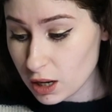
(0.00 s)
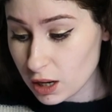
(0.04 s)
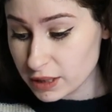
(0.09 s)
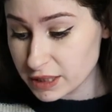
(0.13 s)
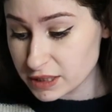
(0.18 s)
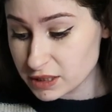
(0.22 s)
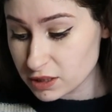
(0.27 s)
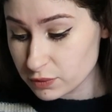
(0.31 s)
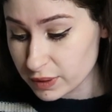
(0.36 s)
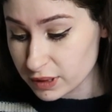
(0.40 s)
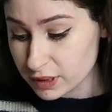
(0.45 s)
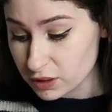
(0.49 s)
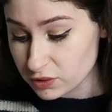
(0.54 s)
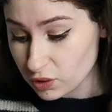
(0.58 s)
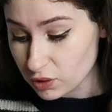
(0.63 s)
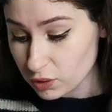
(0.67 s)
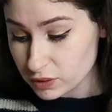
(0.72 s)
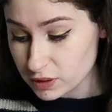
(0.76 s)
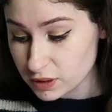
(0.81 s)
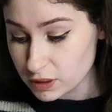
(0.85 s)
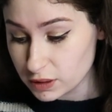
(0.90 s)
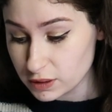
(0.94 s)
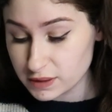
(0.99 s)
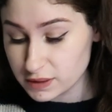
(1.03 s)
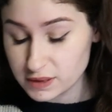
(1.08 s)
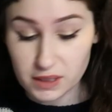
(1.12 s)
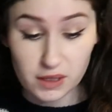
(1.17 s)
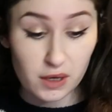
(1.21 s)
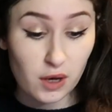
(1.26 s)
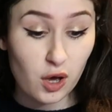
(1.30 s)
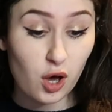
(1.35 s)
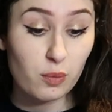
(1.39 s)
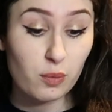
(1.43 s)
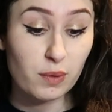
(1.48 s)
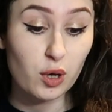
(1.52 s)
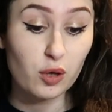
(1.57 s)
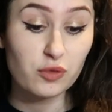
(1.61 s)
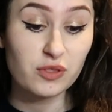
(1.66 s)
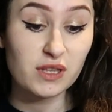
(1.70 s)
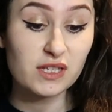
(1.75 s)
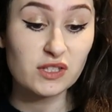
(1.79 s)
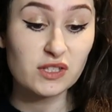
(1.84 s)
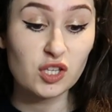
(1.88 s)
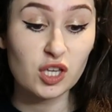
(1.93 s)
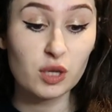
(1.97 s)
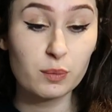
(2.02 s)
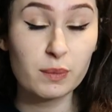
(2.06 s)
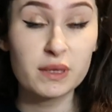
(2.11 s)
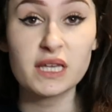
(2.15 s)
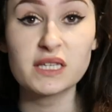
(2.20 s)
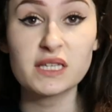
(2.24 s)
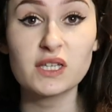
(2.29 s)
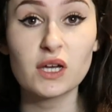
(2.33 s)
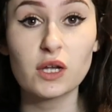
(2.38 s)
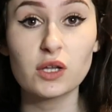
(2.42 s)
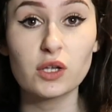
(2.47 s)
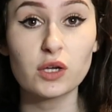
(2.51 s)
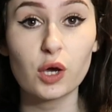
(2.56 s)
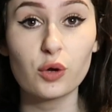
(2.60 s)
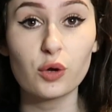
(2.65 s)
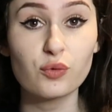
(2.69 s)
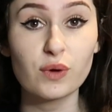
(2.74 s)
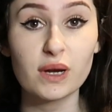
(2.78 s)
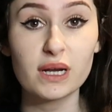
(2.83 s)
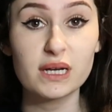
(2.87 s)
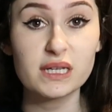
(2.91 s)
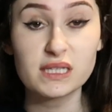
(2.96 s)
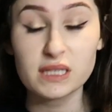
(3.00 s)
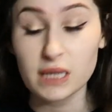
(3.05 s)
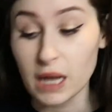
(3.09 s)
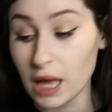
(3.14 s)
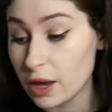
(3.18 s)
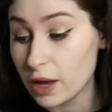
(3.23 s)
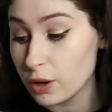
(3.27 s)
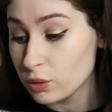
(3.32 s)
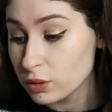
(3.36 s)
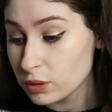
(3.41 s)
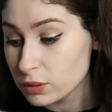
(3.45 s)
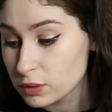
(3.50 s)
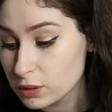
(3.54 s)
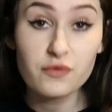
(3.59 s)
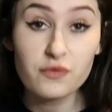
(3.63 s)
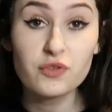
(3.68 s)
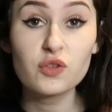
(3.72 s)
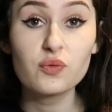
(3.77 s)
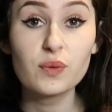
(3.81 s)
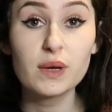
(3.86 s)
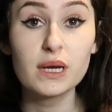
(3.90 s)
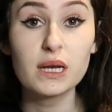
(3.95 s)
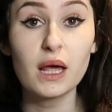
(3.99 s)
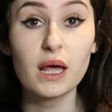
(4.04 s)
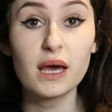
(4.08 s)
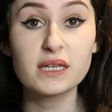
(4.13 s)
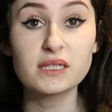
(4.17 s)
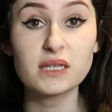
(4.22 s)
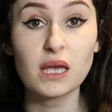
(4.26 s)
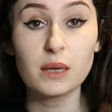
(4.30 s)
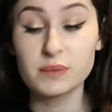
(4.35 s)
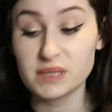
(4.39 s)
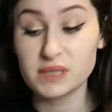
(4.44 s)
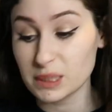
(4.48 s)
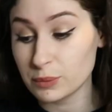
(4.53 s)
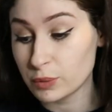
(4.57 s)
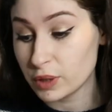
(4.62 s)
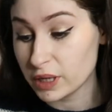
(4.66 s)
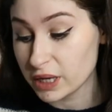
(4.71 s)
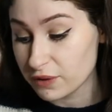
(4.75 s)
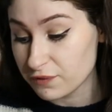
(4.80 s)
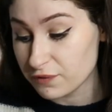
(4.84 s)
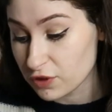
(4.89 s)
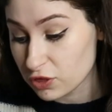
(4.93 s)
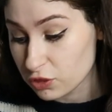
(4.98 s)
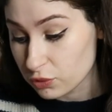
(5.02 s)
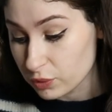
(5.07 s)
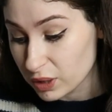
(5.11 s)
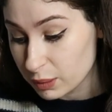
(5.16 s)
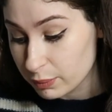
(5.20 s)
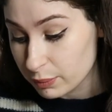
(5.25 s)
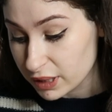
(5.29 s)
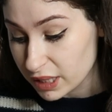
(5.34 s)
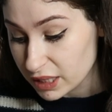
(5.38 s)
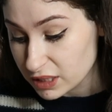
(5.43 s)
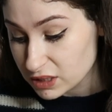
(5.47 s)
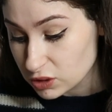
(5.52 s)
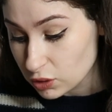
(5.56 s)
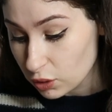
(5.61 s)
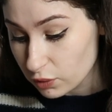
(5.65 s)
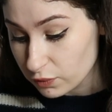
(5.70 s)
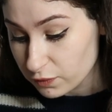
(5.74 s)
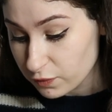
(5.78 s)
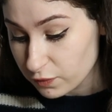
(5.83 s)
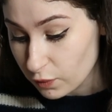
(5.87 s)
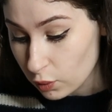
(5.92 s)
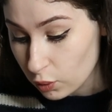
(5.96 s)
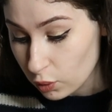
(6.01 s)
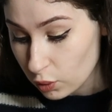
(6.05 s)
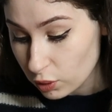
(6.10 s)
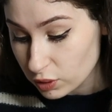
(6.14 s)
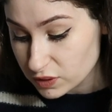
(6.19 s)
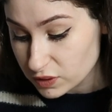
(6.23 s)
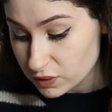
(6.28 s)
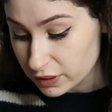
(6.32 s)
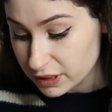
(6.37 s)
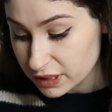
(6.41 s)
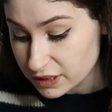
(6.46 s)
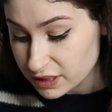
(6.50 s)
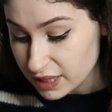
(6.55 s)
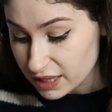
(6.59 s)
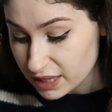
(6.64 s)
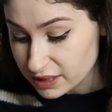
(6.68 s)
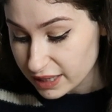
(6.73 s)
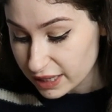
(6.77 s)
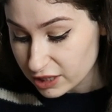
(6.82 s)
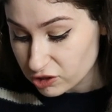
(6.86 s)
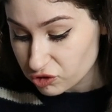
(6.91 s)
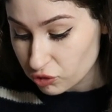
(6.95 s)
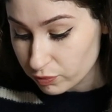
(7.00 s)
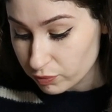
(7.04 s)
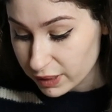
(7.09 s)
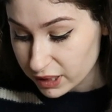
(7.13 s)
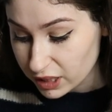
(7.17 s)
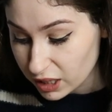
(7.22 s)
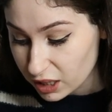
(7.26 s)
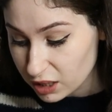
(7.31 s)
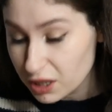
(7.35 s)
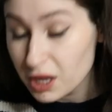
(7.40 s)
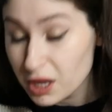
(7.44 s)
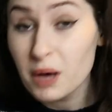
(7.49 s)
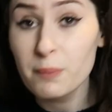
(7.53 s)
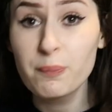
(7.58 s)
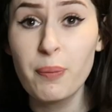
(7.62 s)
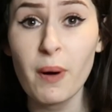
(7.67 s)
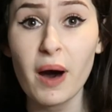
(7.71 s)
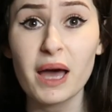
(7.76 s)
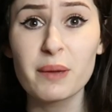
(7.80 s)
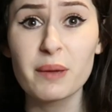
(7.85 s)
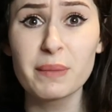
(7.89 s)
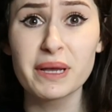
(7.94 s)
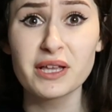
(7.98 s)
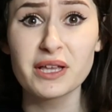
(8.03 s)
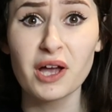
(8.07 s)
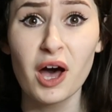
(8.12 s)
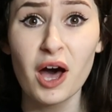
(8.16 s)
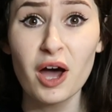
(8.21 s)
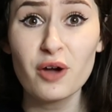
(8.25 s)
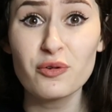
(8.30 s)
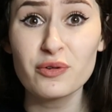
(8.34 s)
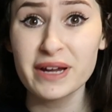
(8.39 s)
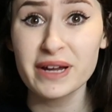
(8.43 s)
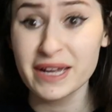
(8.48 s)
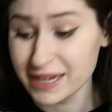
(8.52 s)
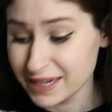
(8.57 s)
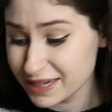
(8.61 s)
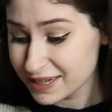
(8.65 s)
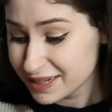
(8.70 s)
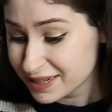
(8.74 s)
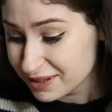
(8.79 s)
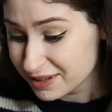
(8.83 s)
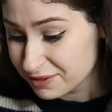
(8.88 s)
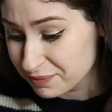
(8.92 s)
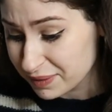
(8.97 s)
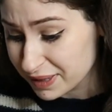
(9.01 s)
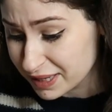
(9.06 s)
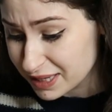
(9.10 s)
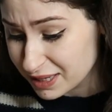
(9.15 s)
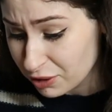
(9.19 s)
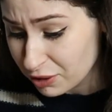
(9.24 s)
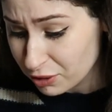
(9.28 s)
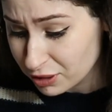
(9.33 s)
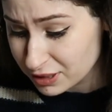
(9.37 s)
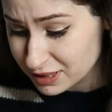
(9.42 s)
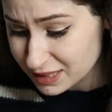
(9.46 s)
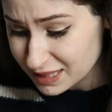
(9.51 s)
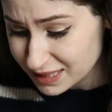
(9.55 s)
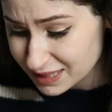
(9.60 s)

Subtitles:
I need to ring the doctors. Oh my god, these 2 minutes are going to go really slow. I've just realised I'm simmering it for 3 minutes, not 4, so I need to add an extra minute. But I'm in a hurry! Oh my god.